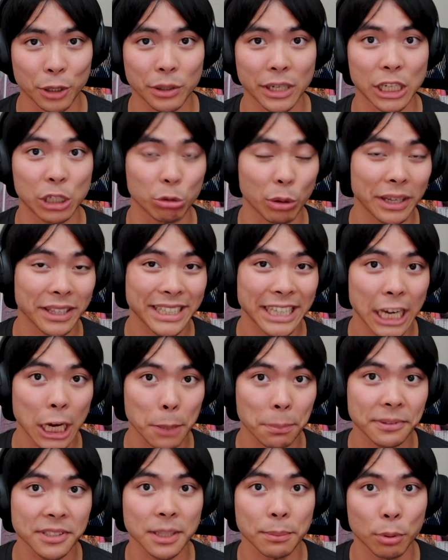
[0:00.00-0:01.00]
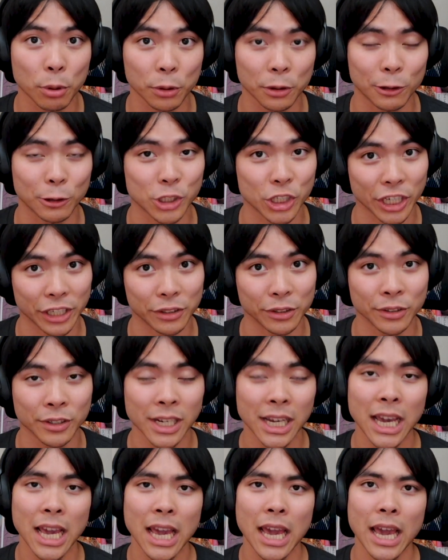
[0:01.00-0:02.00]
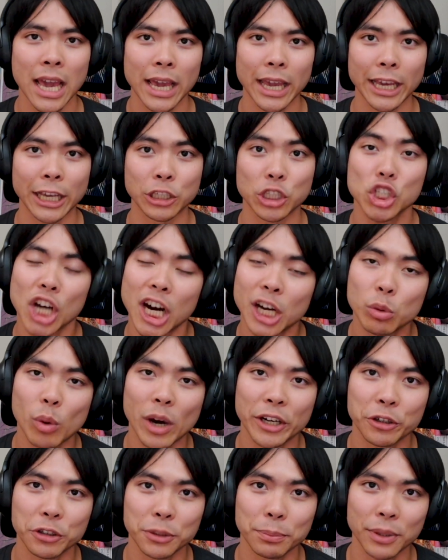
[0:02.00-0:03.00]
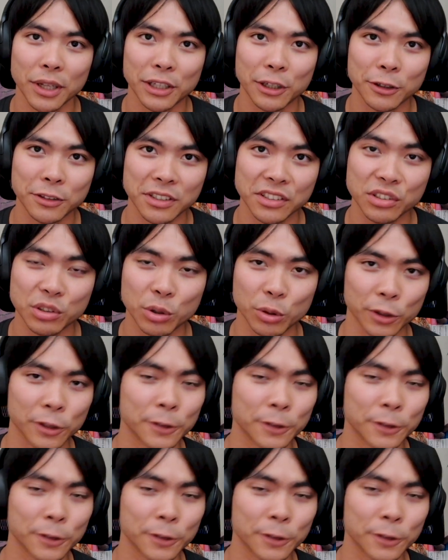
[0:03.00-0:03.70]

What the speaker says: It greatly helps support our channel. And Sean, why don't you plug our Discord?